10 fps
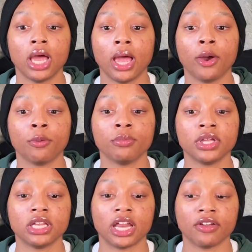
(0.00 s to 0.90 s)
help
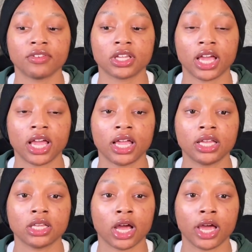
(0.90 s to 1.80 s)
me
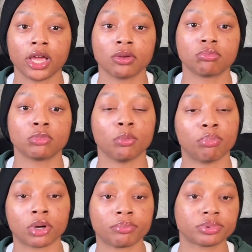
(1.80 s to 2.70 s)
navigate like the
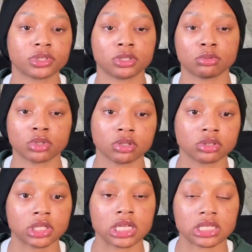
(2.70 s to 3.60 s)
bumps in the
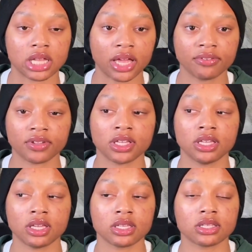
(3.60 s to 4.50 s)
roads, because life
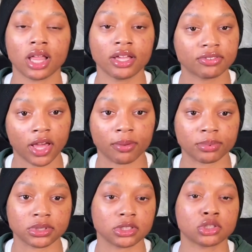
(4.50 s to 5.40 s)

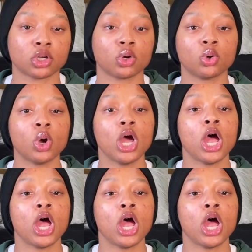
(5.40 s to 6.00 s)
happens. So